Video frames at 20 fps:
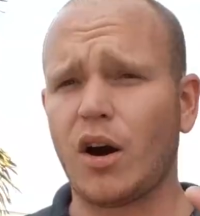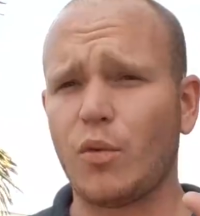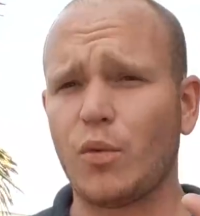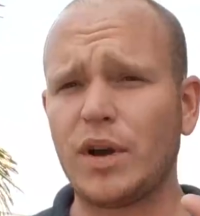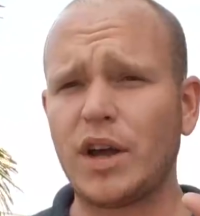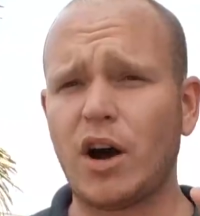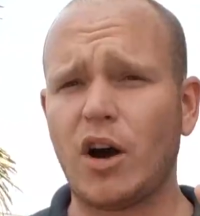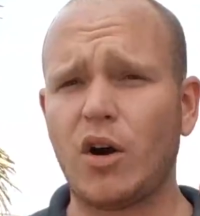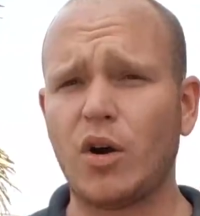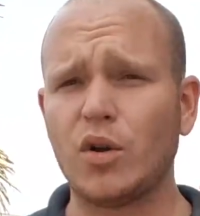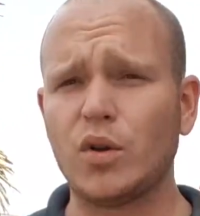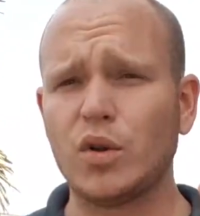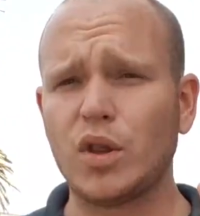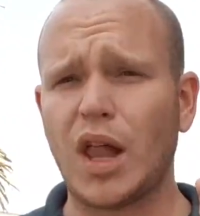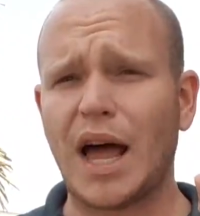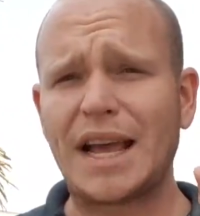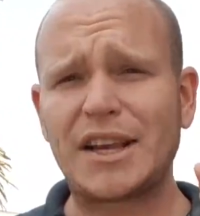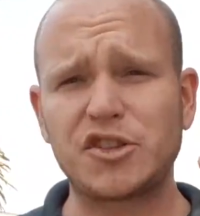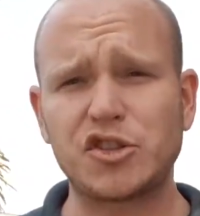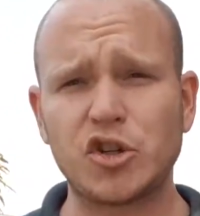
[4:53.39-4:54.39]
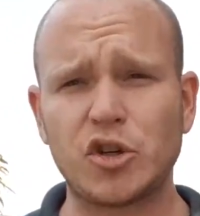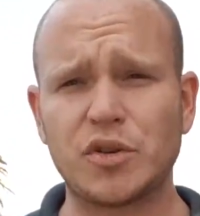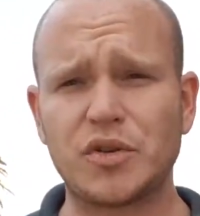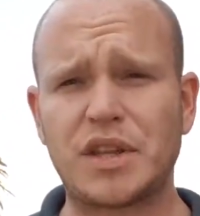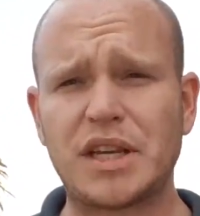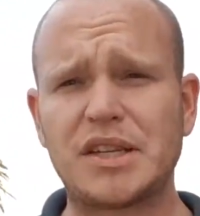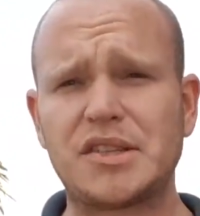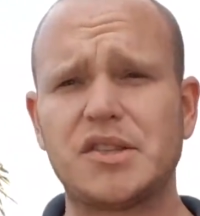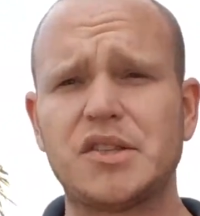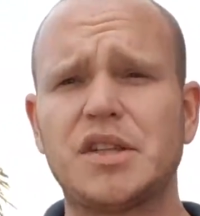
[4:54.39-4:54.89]
We all like certain
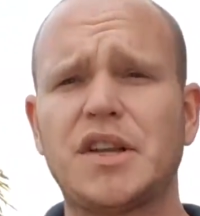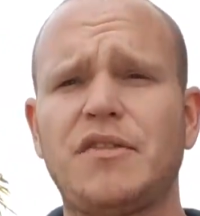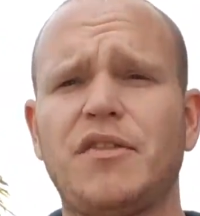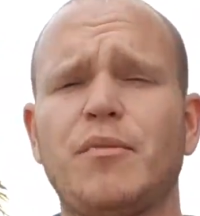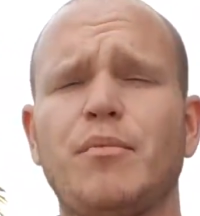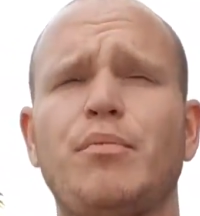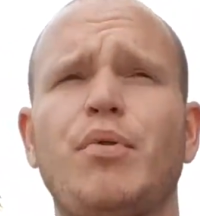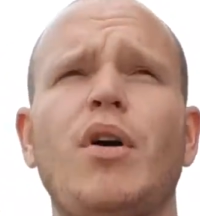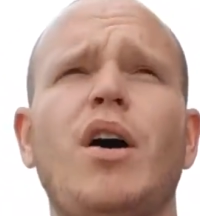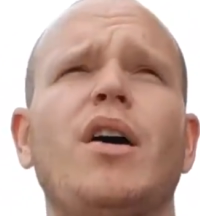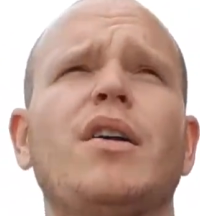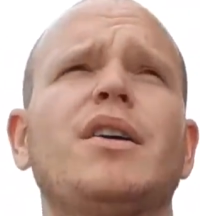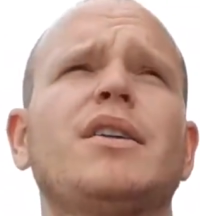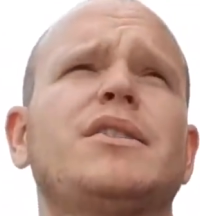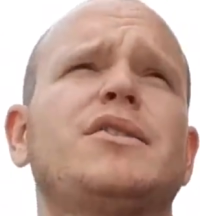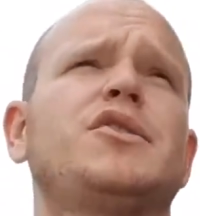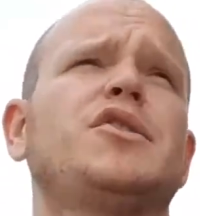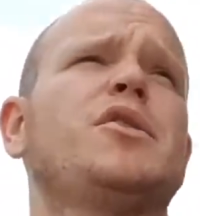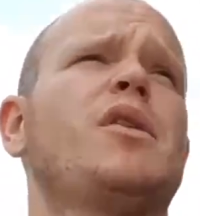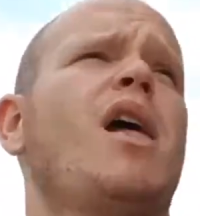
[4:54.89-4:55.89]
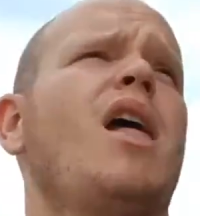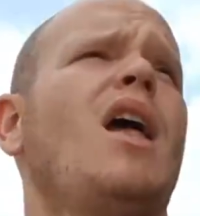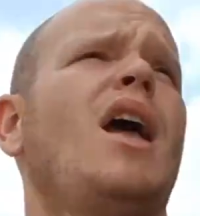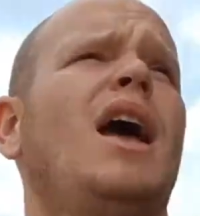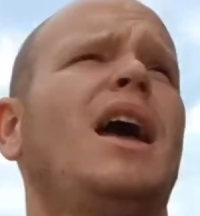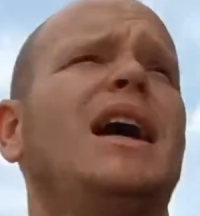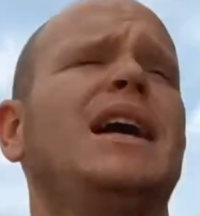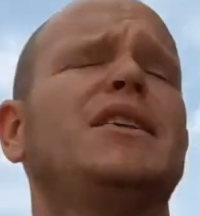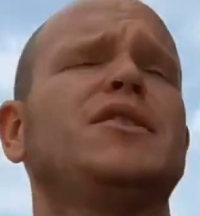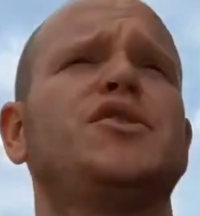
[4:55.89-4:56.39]
things in different products.
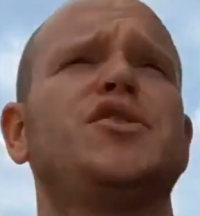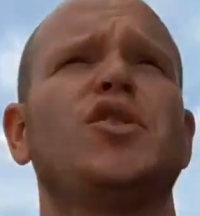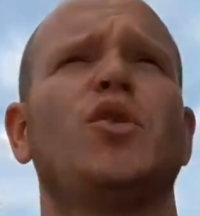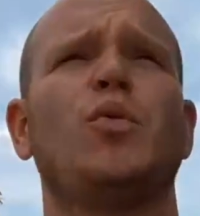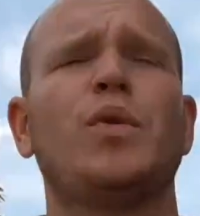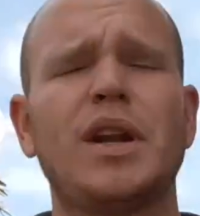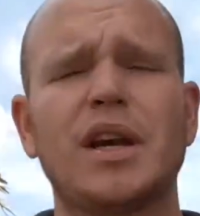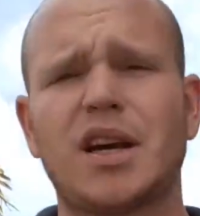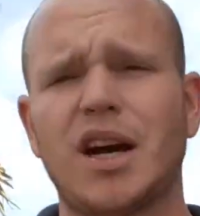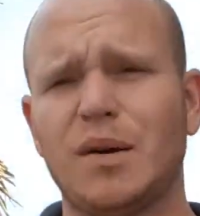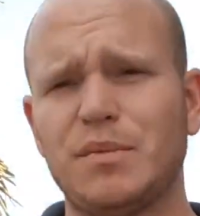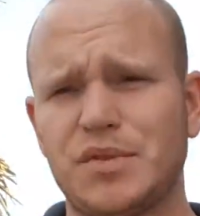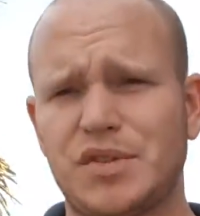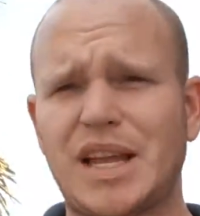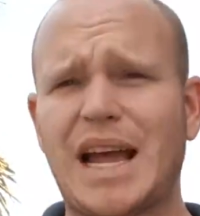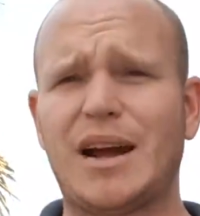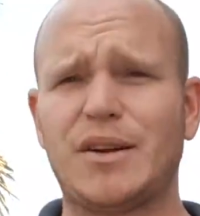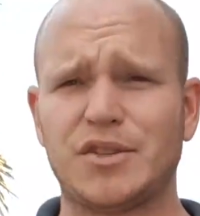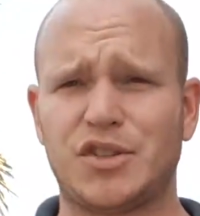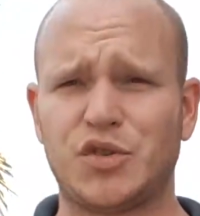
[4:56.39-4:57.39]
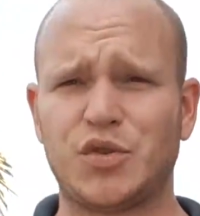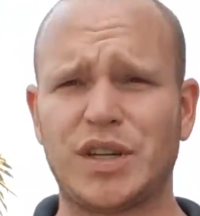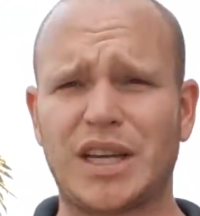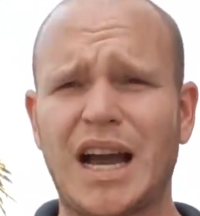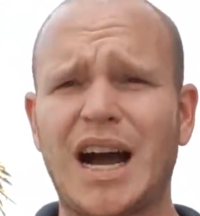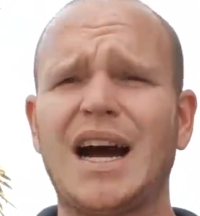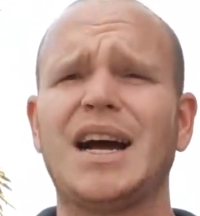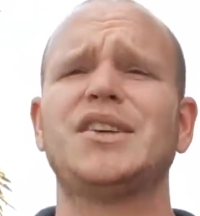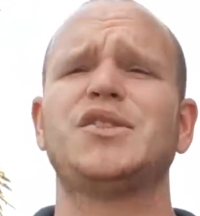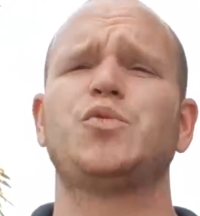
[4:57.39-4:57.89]
And so when it comes down to it,
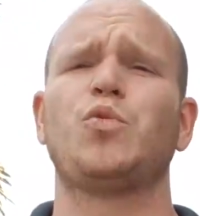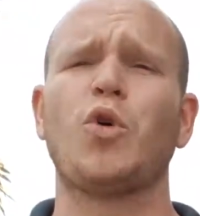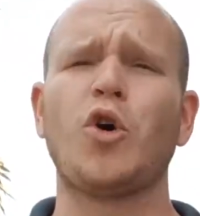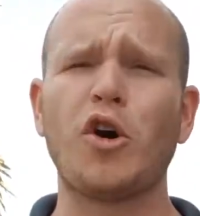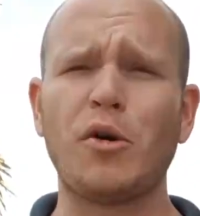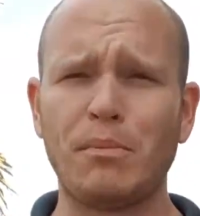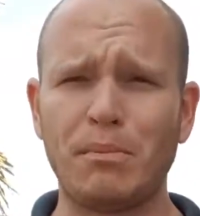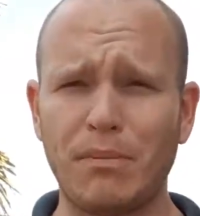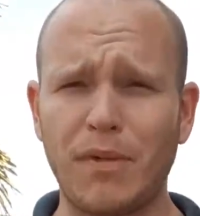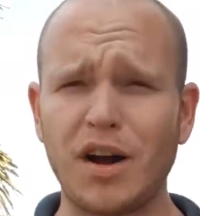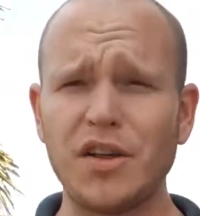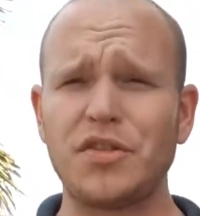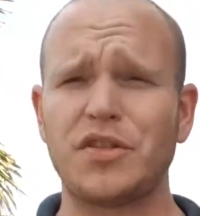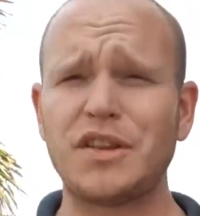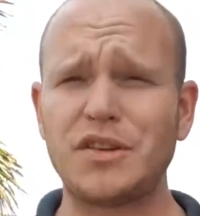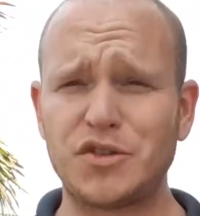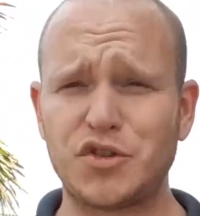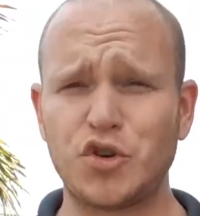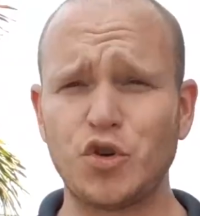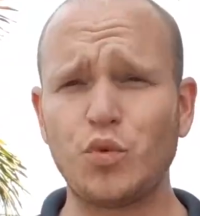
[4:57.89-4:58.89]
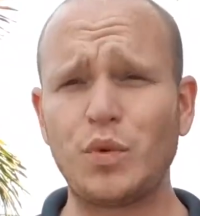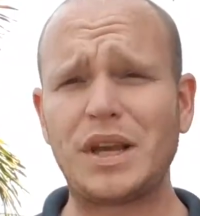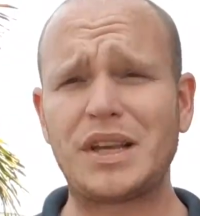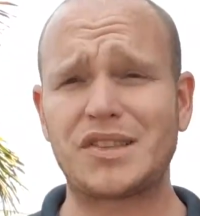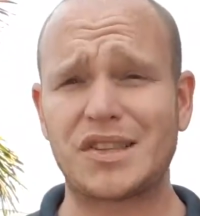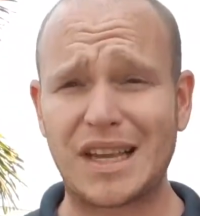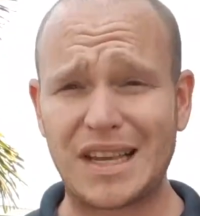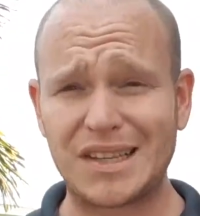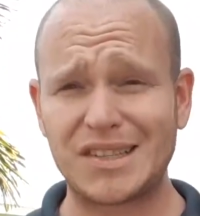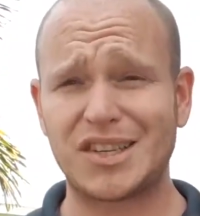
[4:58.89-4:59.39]
guys, we're a month and 2
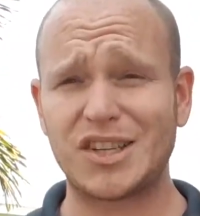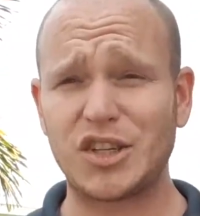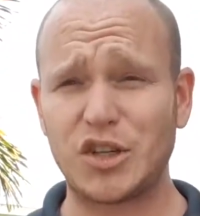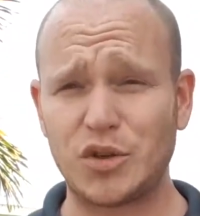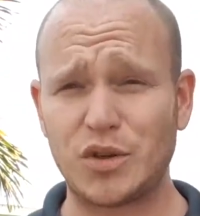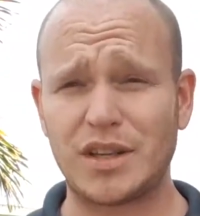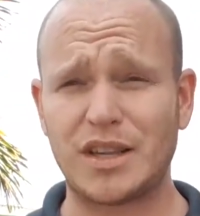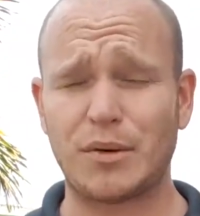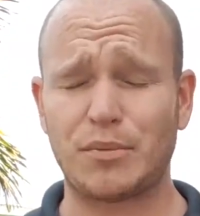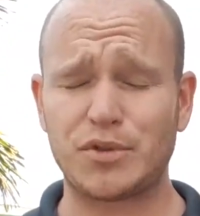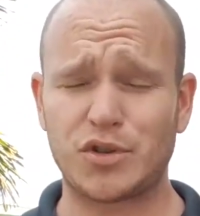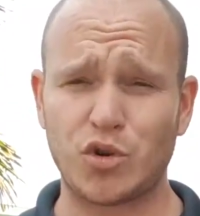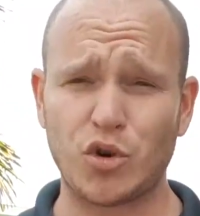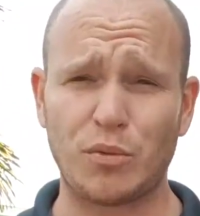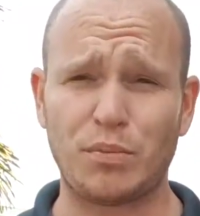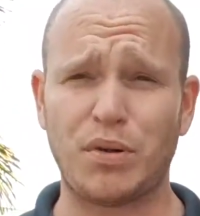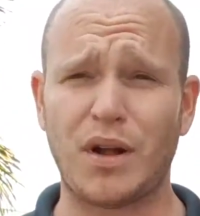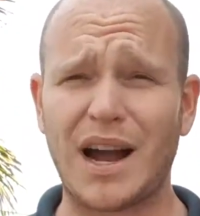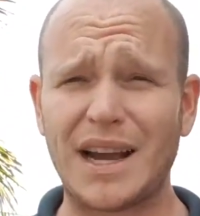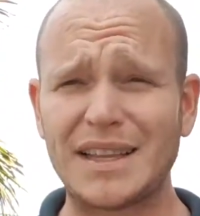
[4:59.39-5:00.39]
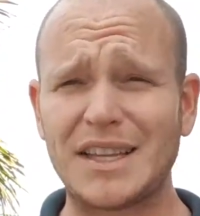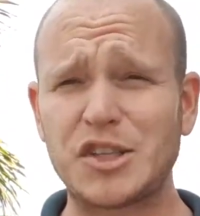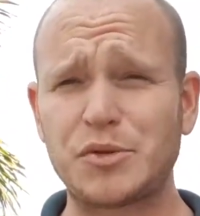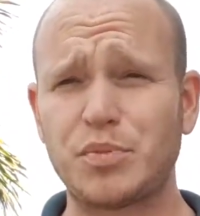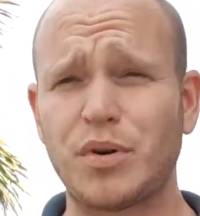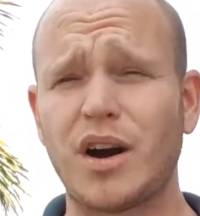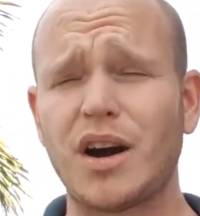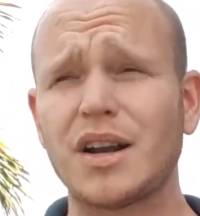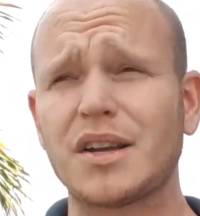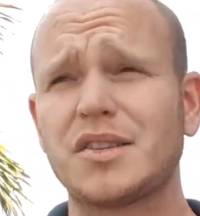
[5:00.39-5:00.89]
weeks into to applying these
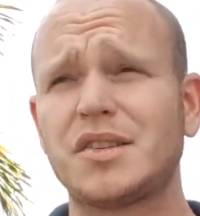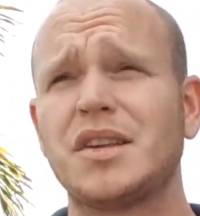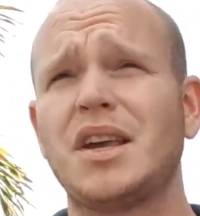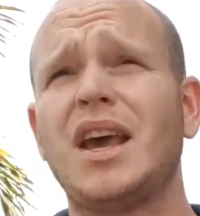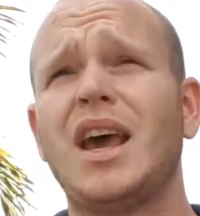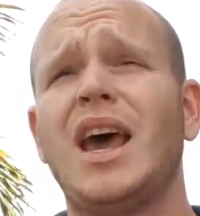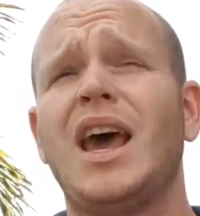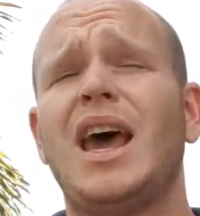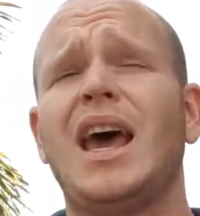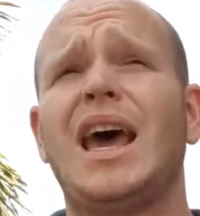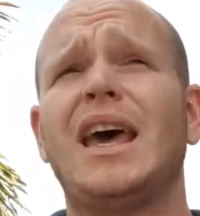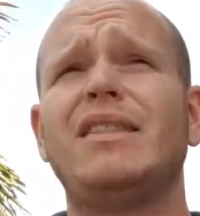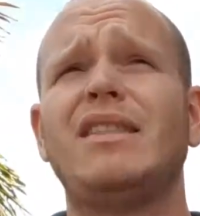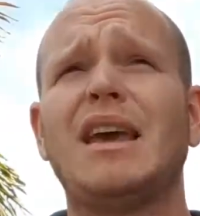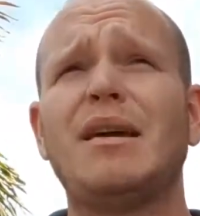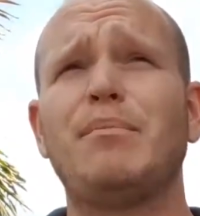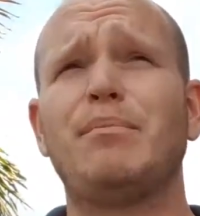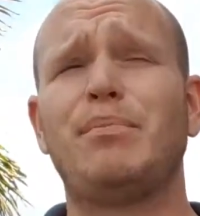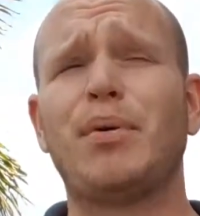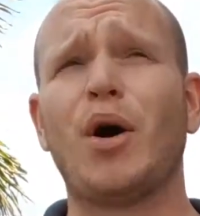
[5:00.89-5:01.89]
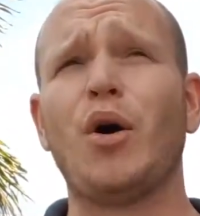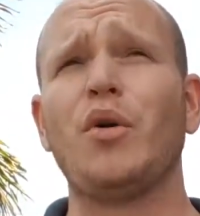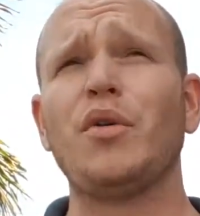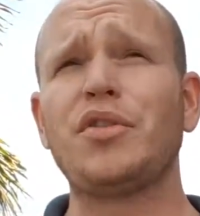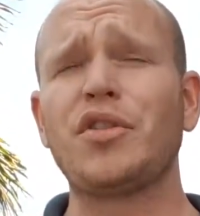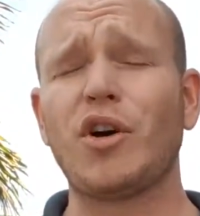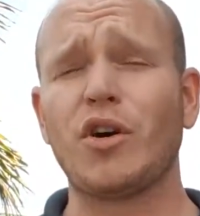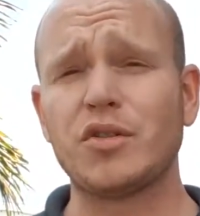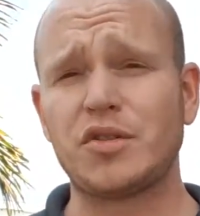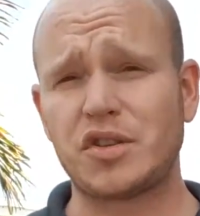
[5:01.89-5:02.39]
products, and they
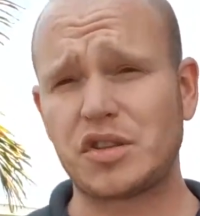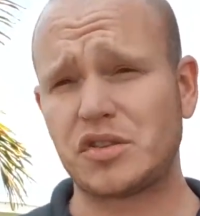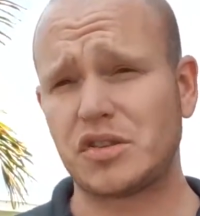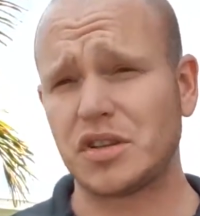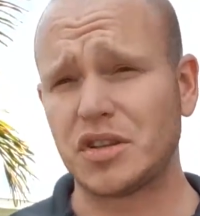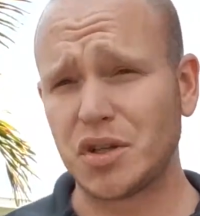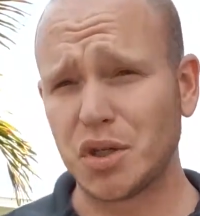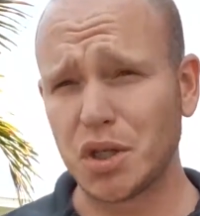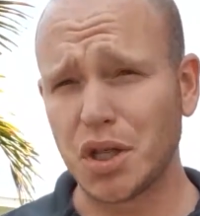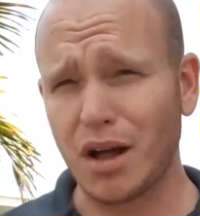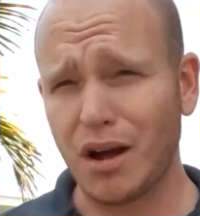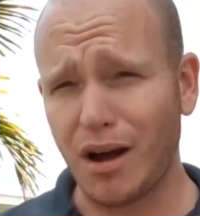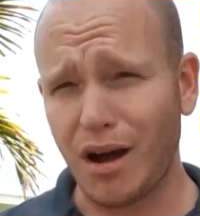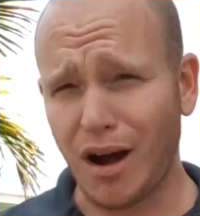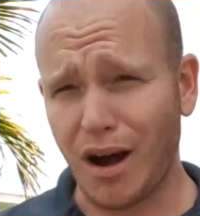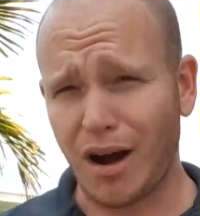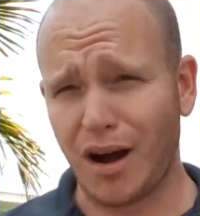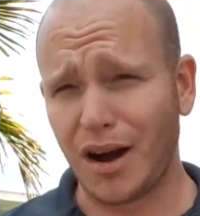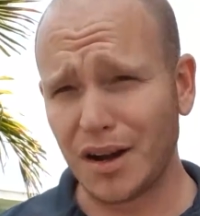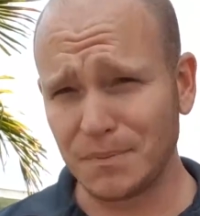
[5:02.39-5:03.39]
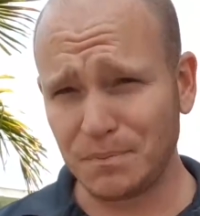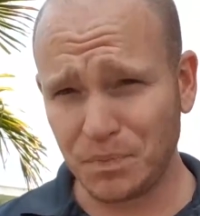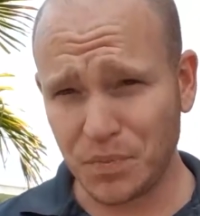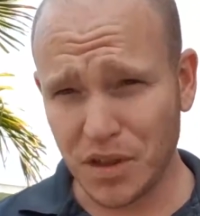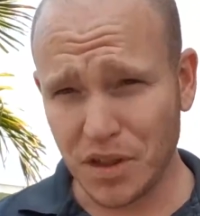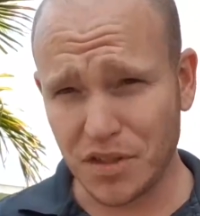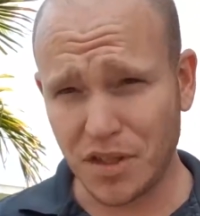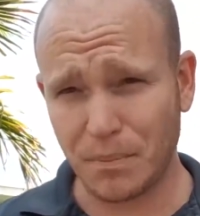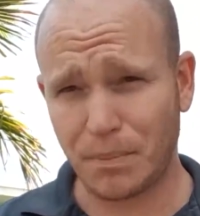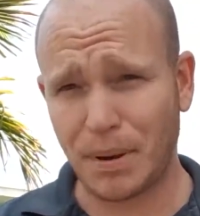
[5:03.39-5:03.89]
both are still on the